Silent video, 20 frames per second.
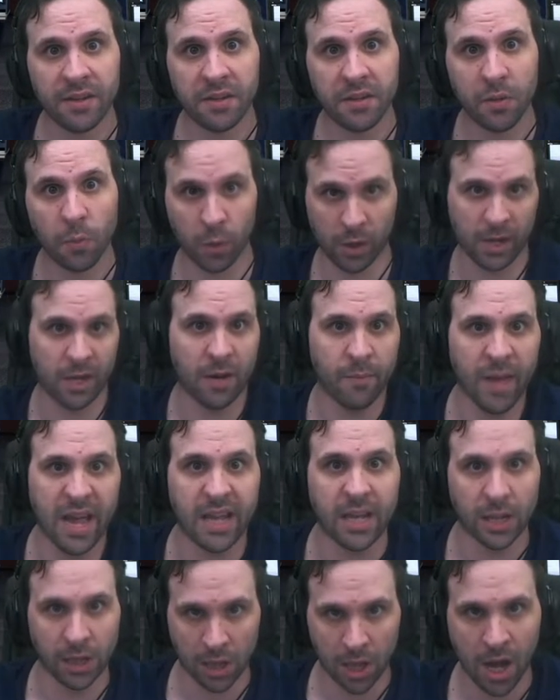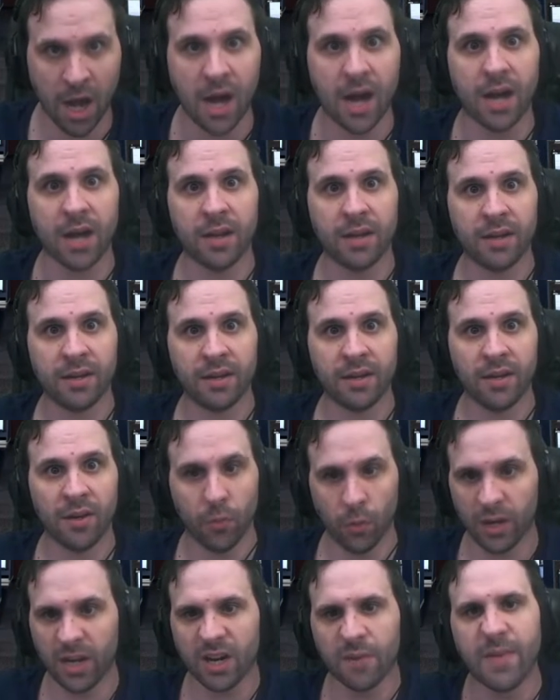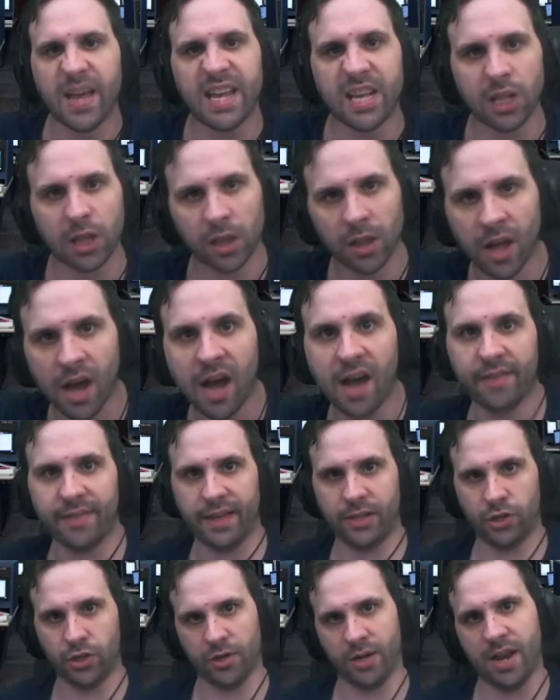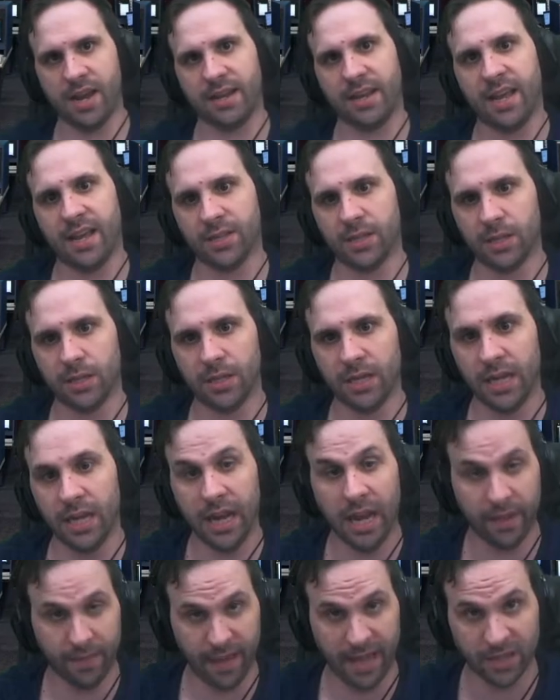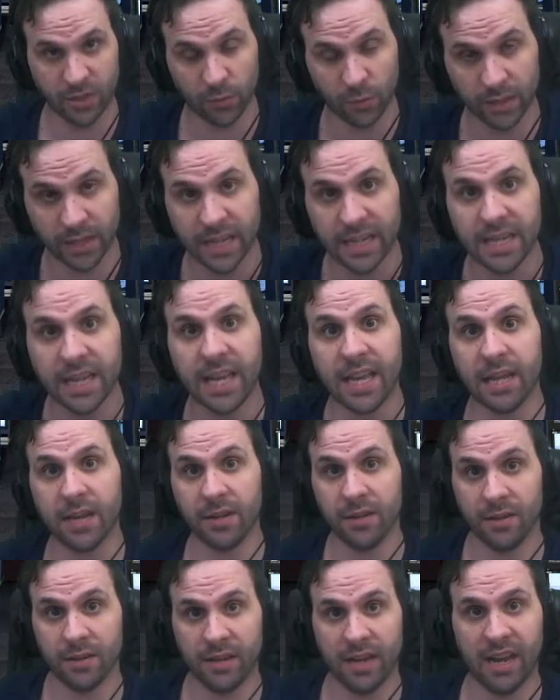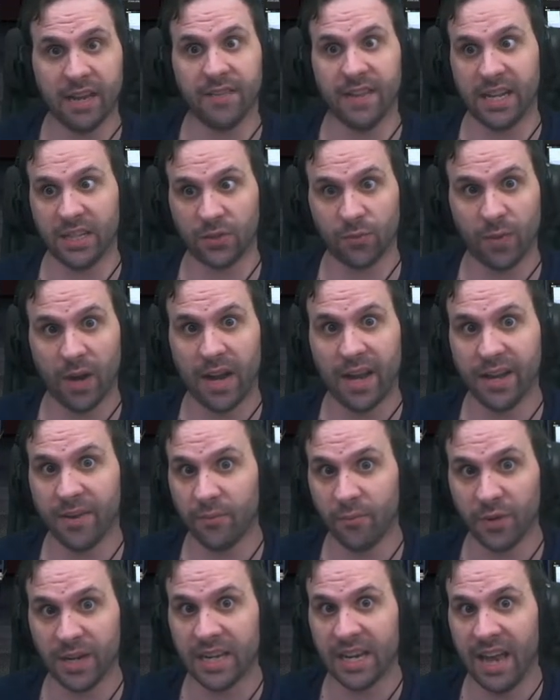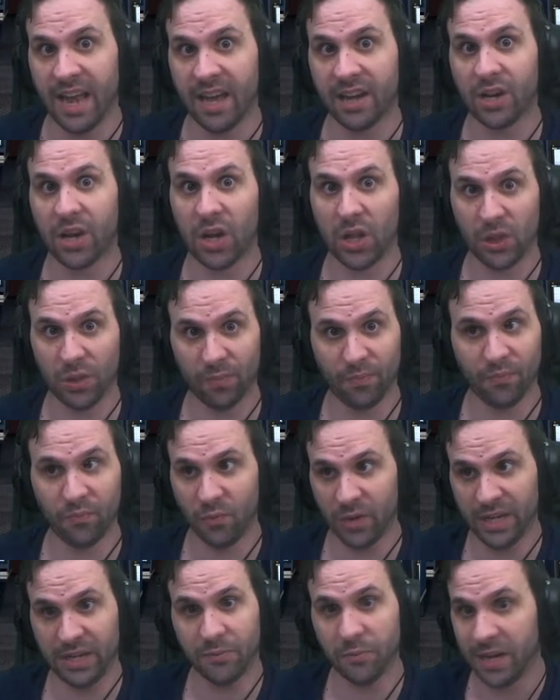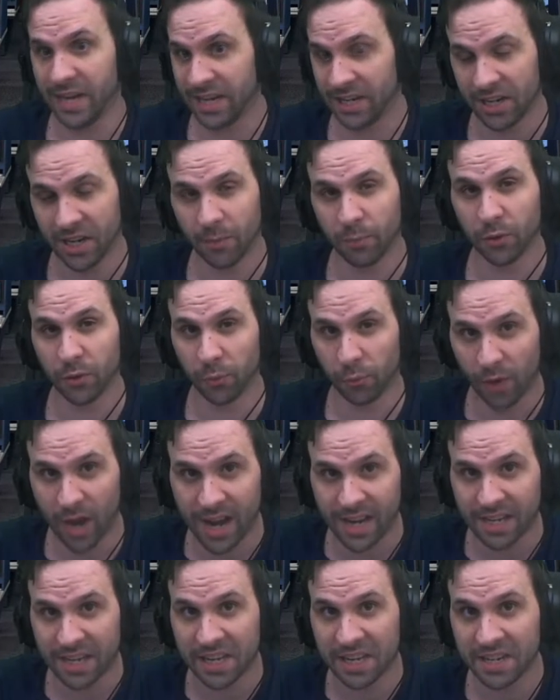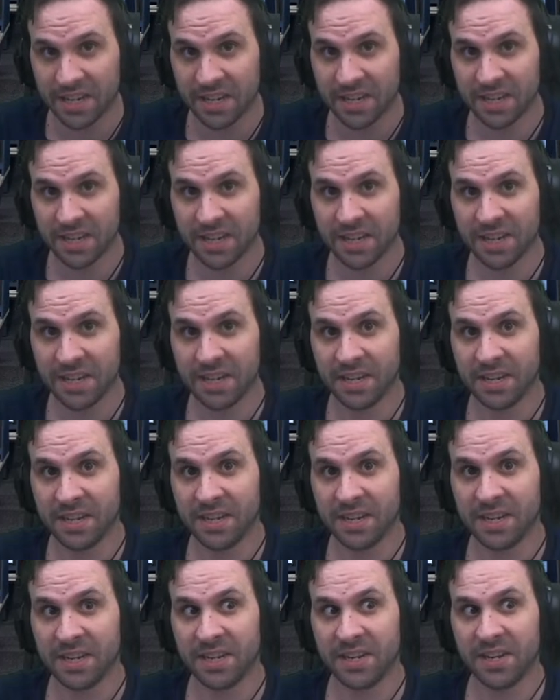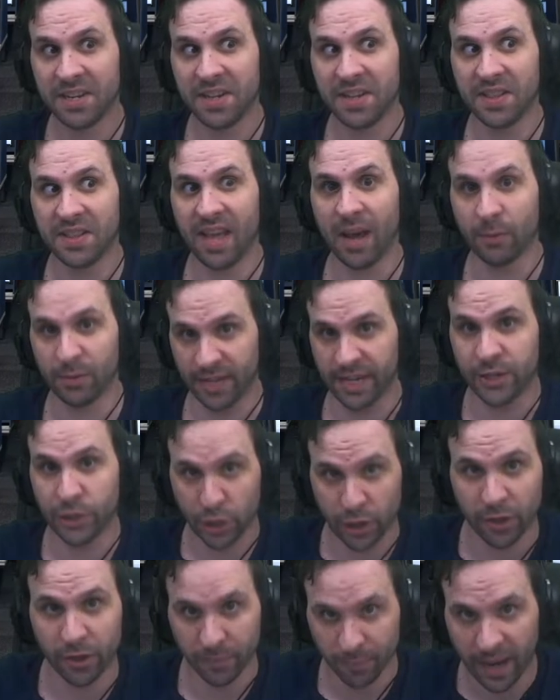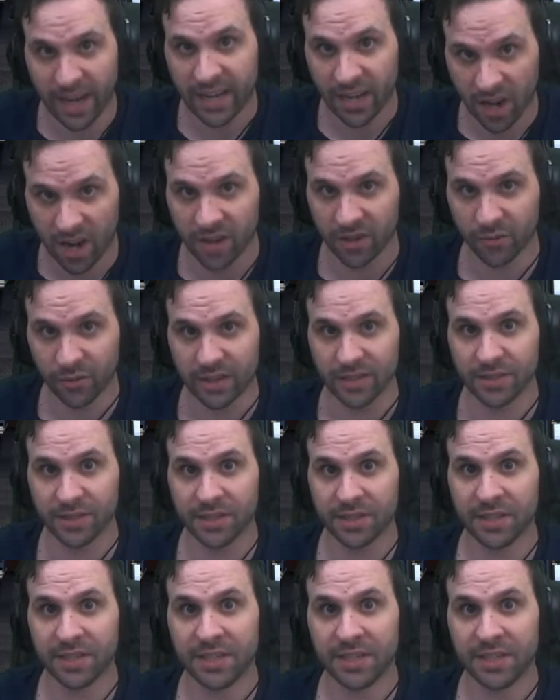We're gonna make it law. We're gonna make it law that you're not canceling it." And that's what they did. And that's why we had a we, we ended up with a rocket that was engineered by Congress.